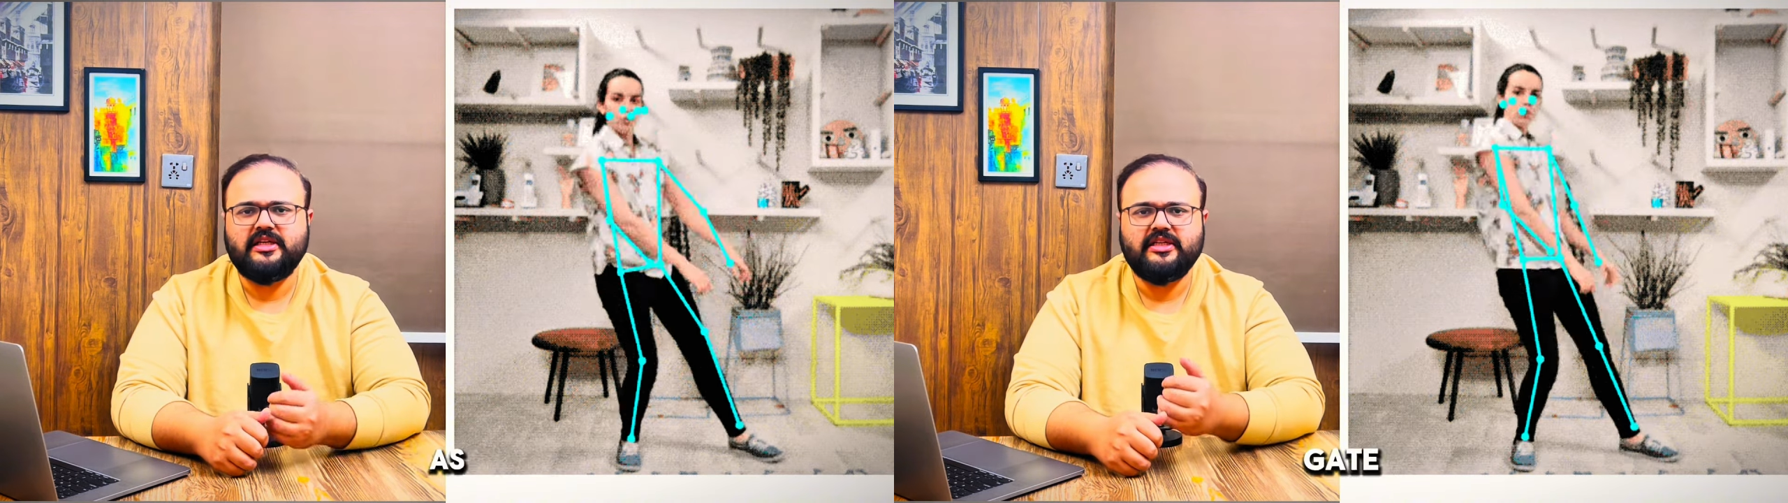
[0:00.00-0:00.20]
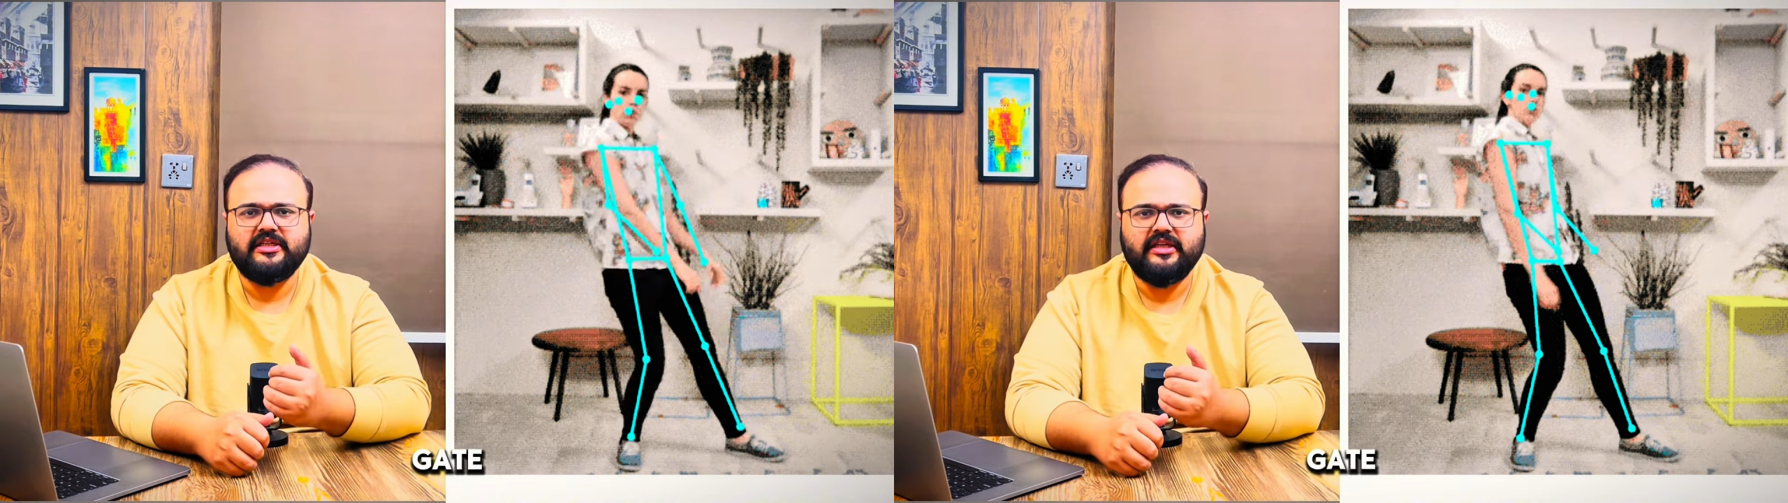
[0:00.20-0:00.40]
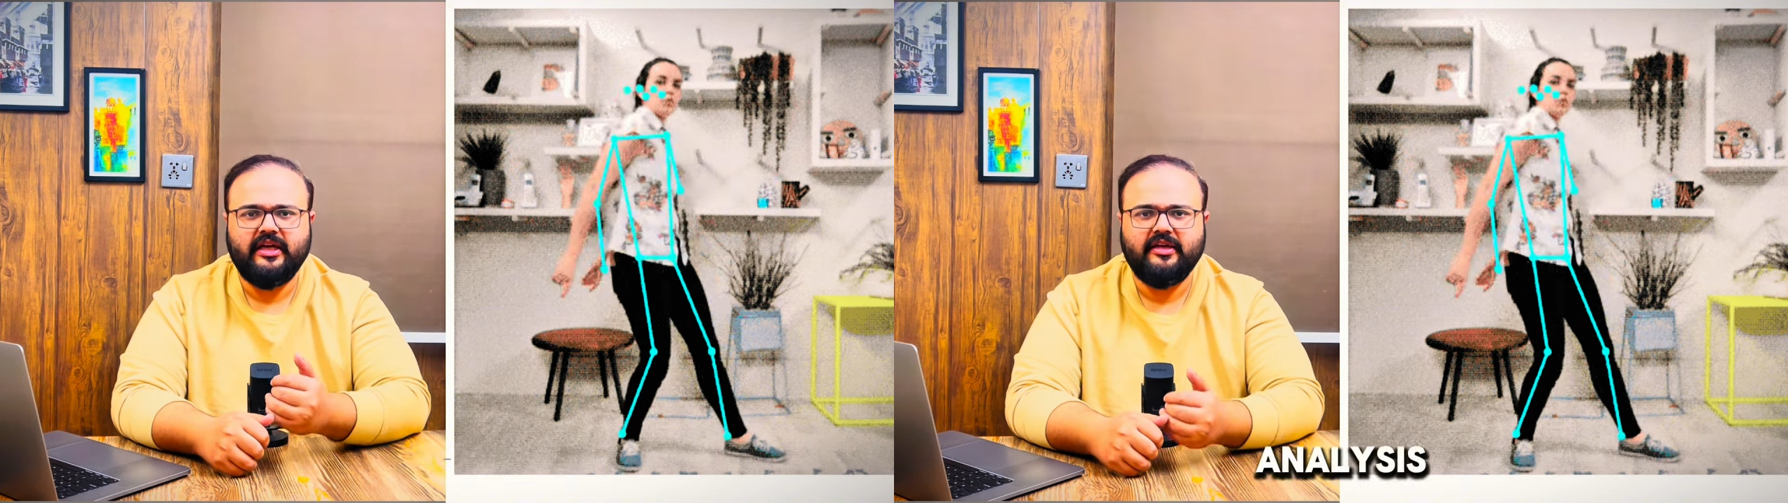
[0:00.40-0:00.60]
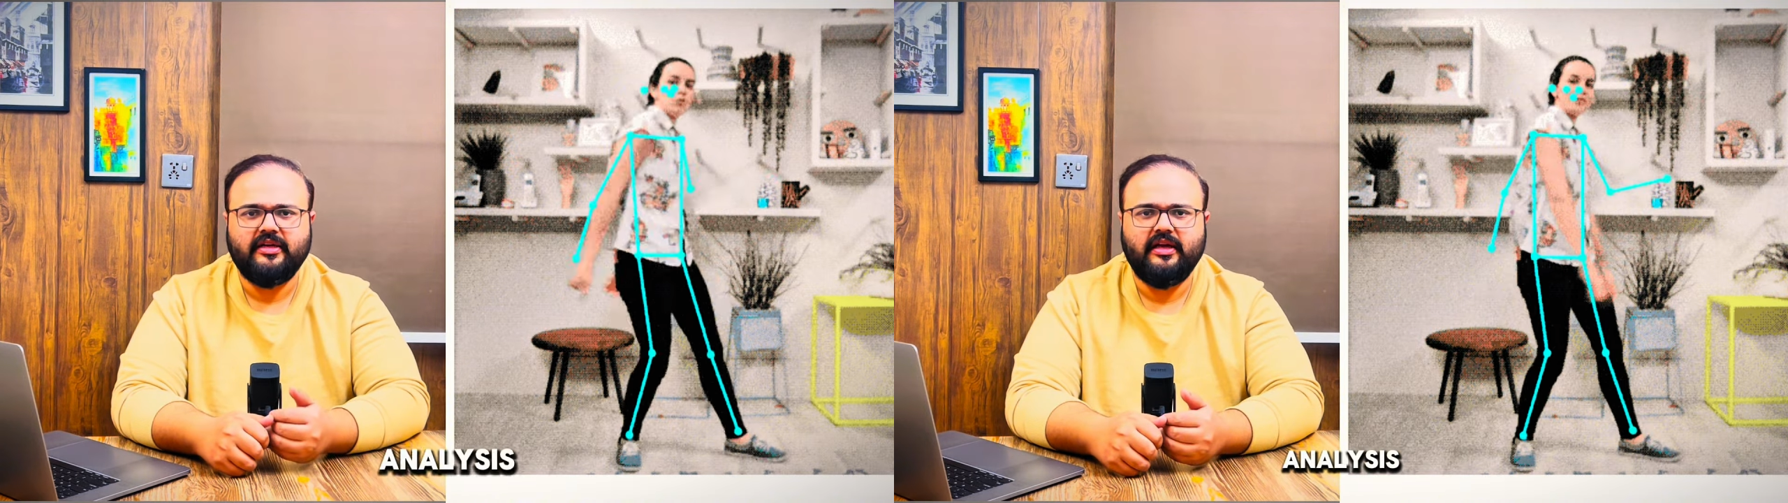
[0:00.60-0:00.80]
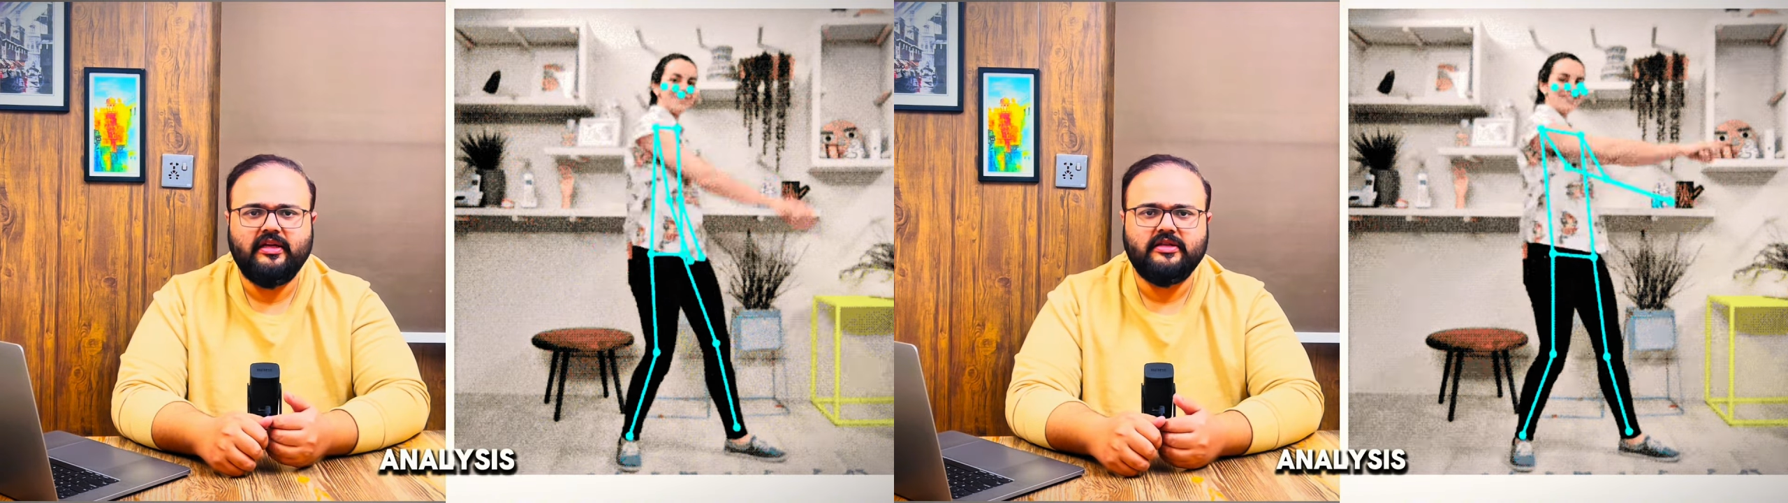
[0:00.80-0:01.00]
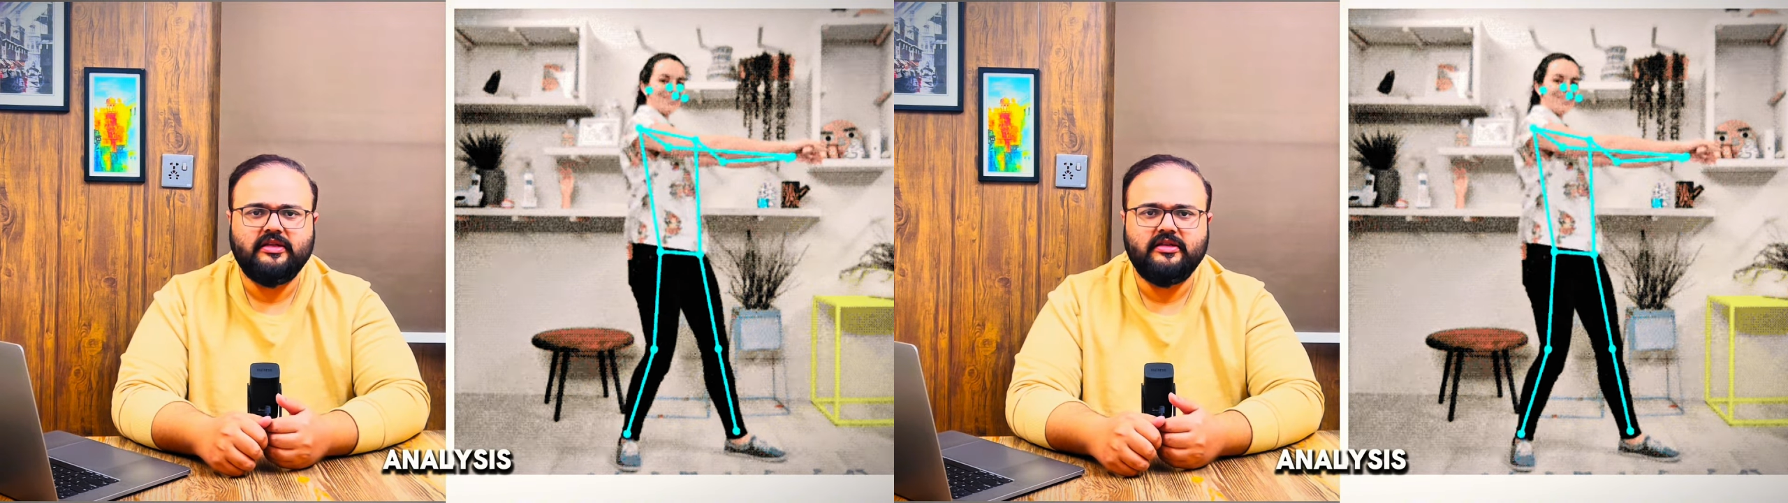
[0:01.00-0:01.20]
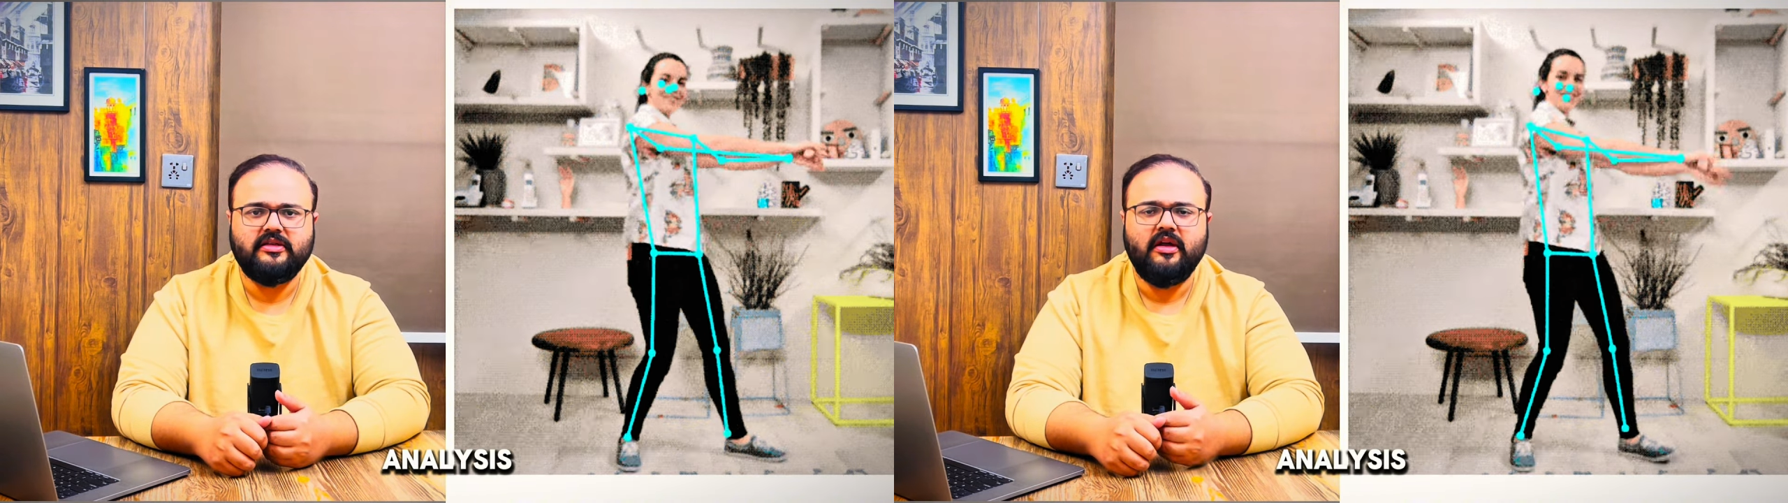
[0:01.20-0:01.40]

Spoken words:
such as gait analysis,